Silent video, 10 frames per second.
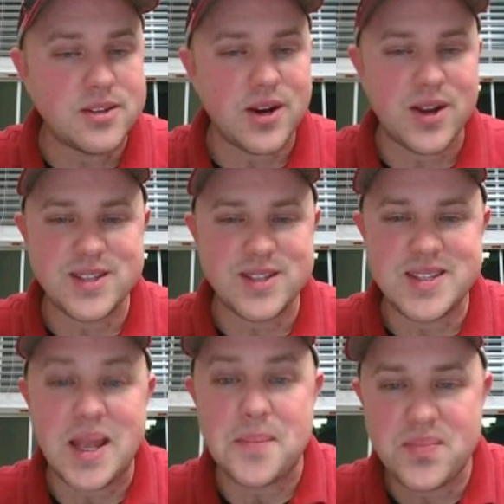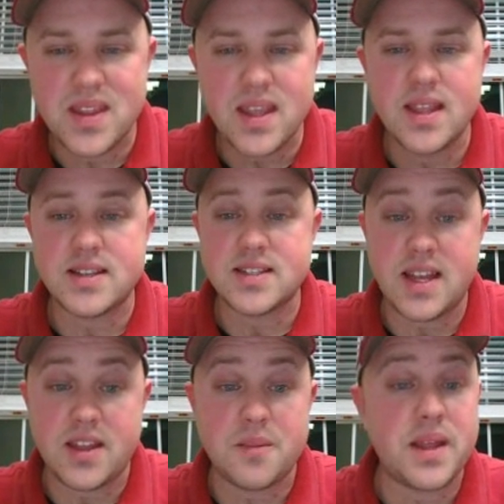stem. This is how the
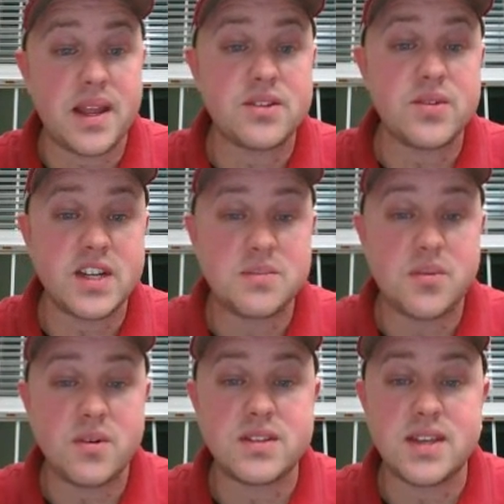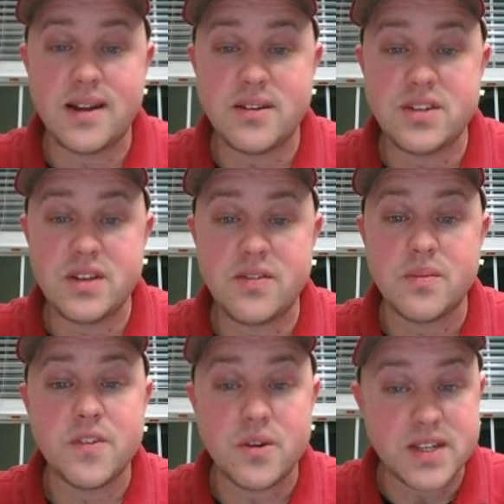plant transports the energy from
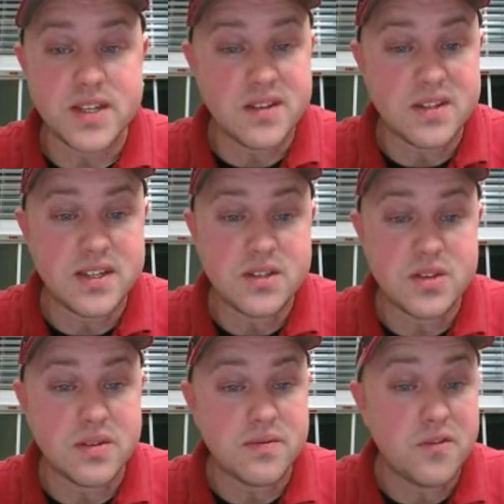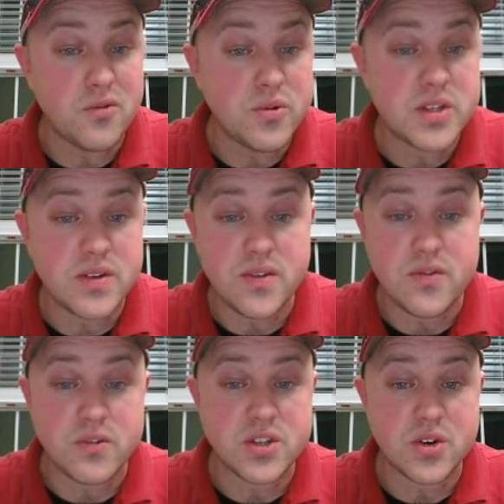photosynthesis to the roots for
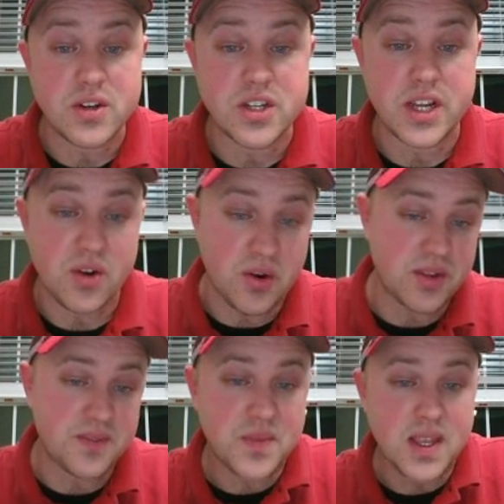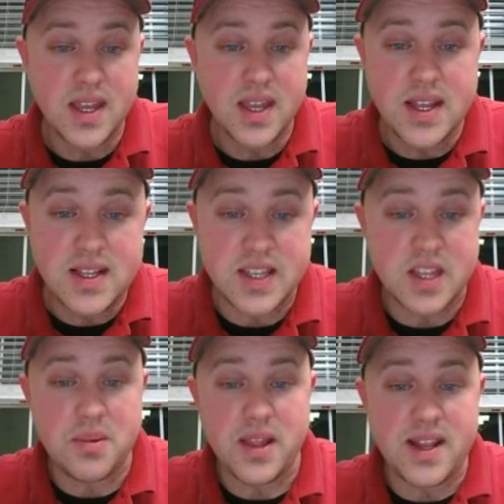storage and growth. Set the
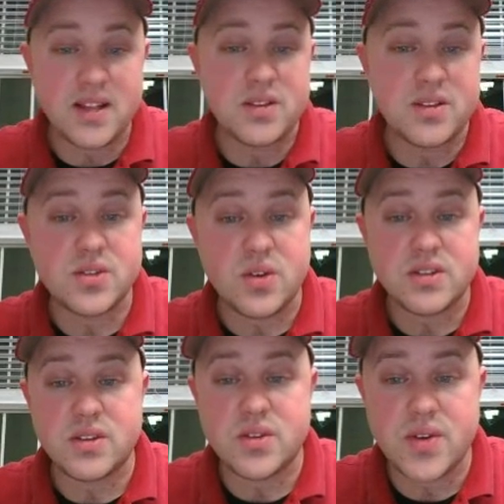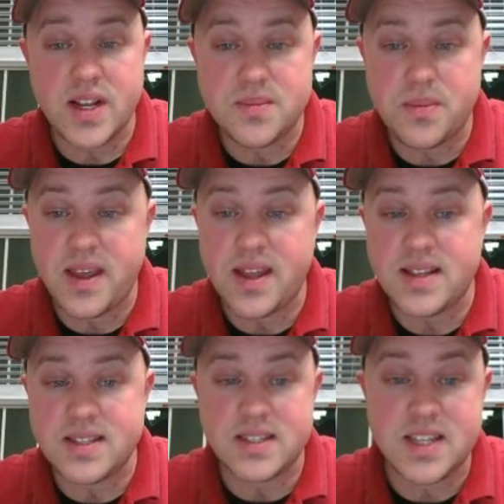plant into the soil so the transplant is the
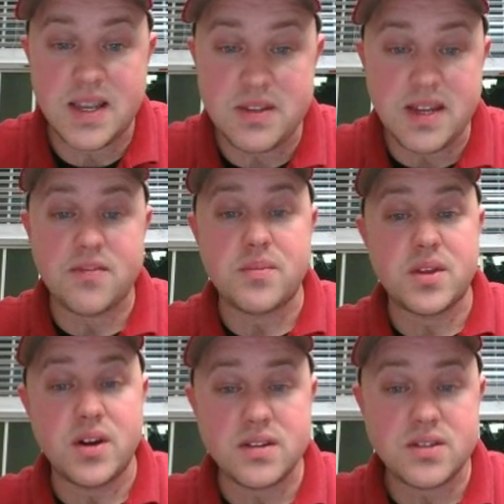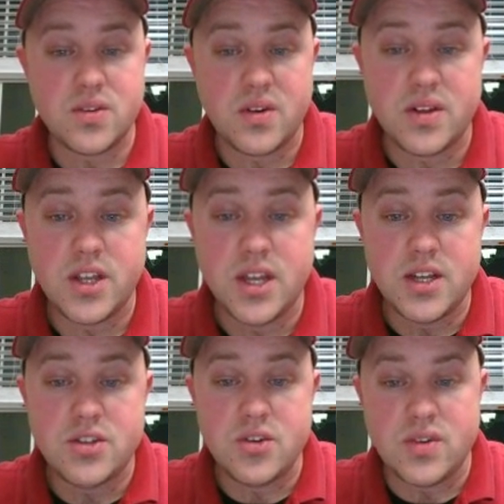same depth from the garden soil.
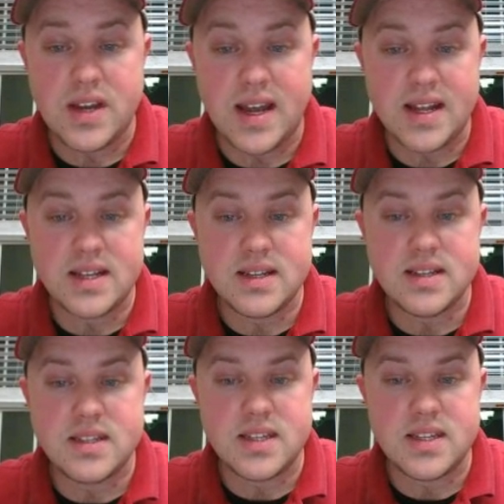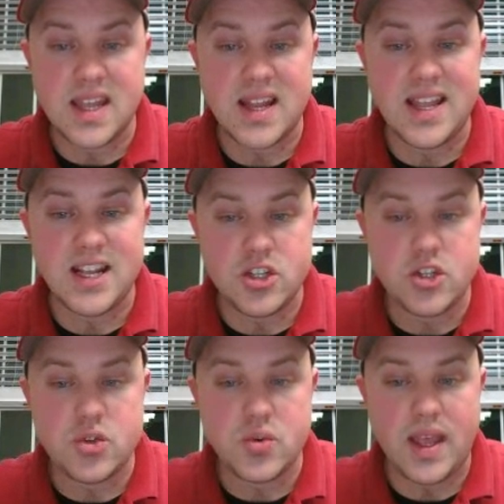Do not sink it
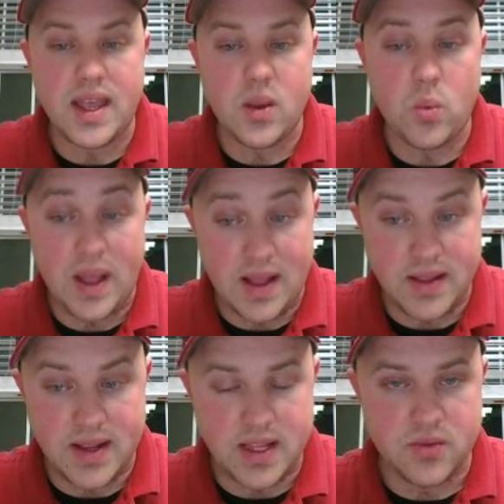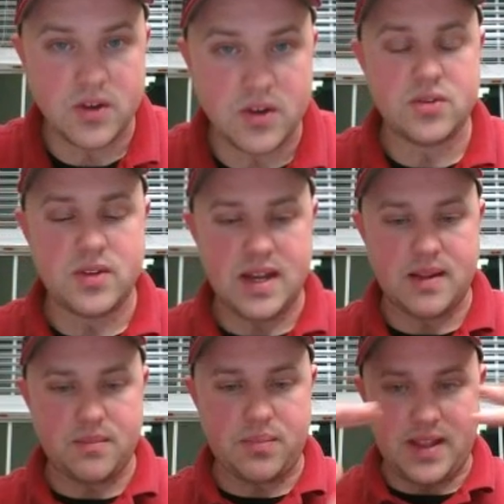into a well. In other words, do not plant